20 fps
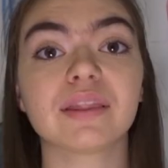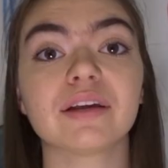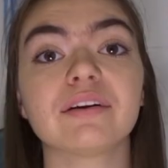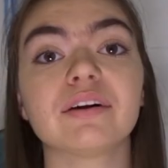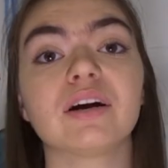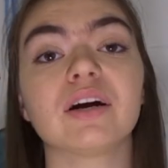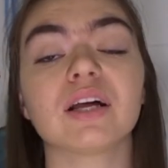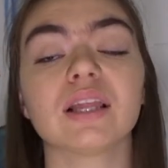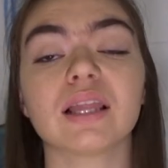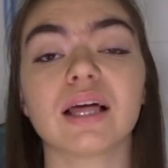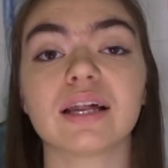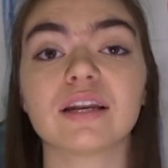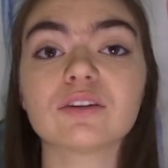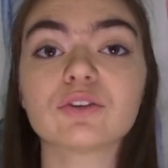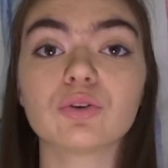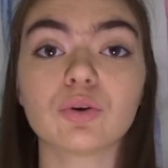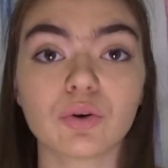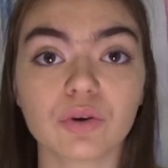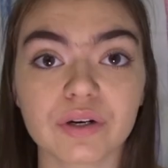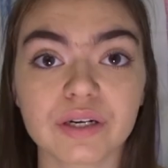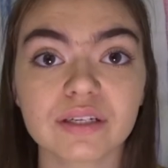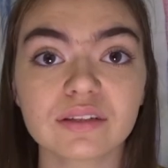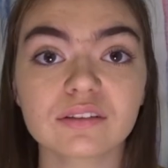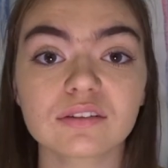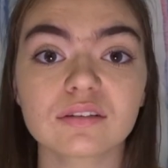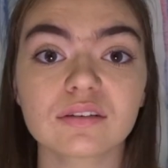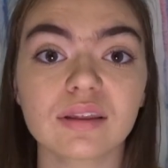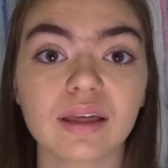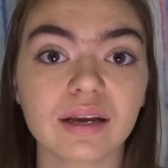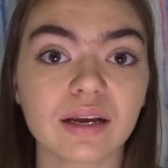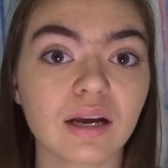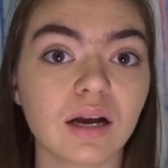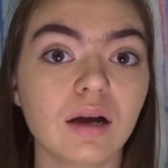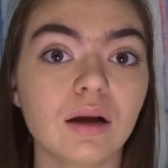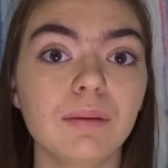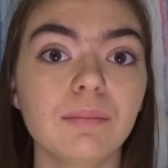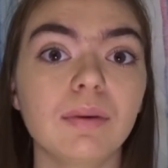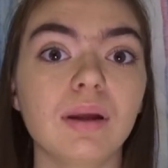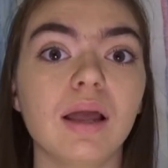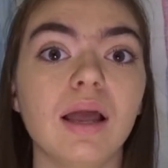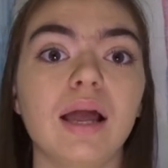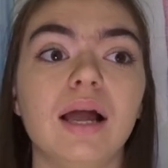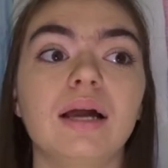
There are a lot of tourists that come,